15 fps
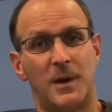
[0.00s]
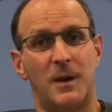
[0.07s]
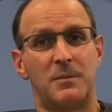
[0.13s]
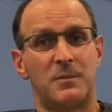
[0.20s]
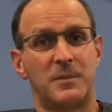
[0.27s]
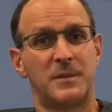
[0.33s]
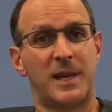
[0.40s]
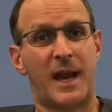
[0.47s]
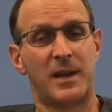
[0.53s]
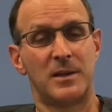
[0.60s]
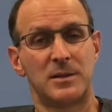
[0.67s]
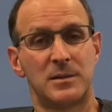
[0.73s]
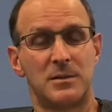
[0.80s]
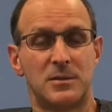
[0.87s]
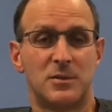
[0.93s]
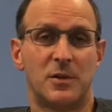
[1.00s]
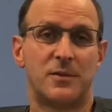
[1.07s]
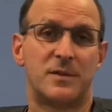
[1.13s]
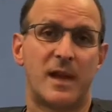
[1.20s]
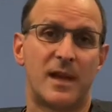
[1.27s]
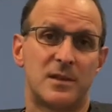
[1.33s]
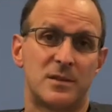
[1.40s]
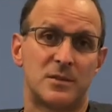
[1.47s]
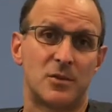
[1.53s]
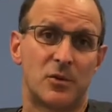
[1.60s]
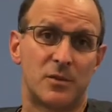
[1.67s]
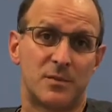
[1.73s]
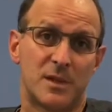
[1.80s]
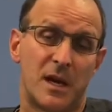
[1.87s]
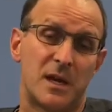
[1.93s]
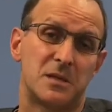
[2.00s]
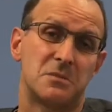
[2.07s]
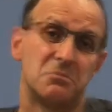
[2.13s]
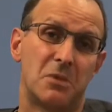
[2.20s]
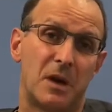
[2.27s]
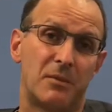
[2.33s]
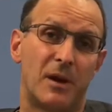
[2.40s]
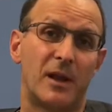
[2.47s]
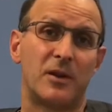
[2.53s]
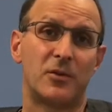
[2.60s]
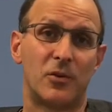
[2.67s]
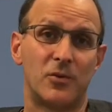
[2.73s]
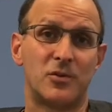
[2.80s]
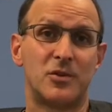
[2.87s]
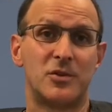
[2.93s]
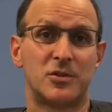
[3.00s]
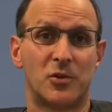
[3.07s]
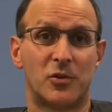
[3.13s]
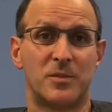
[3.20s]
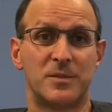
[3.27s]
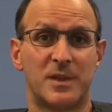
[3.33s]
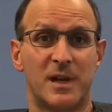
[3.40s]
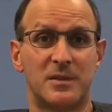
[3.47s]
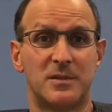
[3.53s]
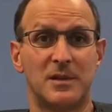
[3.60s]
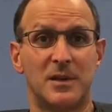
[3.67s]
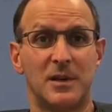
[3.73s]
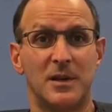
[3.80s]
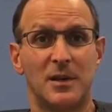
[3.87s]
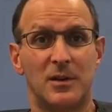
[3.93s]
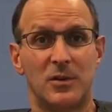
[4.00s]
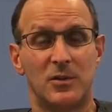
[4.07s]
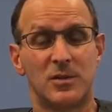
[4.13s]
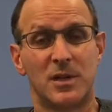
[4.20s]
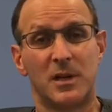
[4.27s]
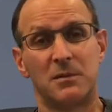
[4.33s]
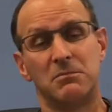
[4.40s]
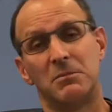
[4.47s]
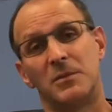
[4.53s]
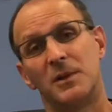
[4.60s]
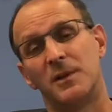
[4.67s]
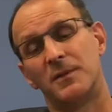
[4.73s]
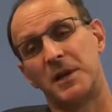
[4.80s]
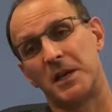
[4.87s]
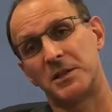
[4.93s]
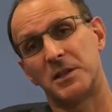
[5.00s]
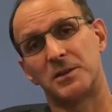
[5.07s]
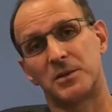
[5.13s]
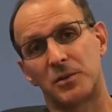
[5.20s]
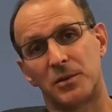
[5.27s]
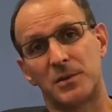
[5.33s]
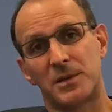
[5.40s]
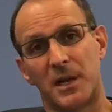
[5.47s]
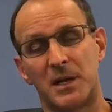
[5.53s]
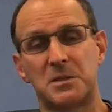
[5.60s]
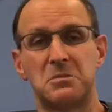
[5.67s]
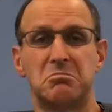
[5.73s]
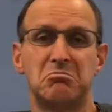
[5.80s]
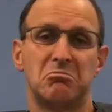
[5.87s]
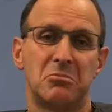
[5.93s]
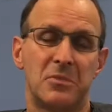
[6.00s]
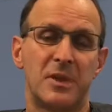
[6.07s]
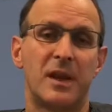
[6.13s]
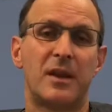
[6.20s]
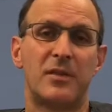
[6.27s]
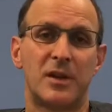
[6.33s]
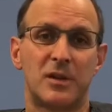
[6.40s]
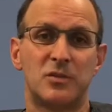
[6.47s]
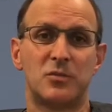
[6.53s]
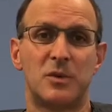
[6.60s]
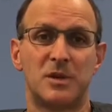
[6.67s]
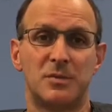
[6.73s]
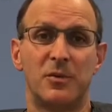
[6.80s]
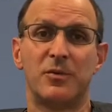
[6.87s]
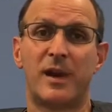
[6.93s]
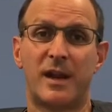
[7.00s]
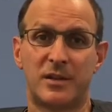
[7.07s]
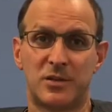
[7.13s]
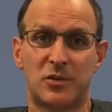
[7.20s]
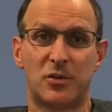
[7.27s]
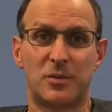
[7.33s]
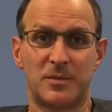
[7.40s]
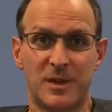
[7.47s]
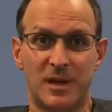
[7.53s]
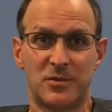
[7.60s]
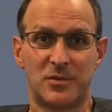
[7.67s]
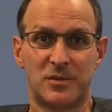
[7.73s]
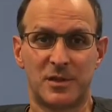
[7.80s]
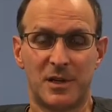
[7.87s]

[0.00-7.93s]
dad is. So if dad's circumcised, I probably encourage you to circumcise your son. If dad's uncircumcised, then I think it's reasonable not to circumcise your son.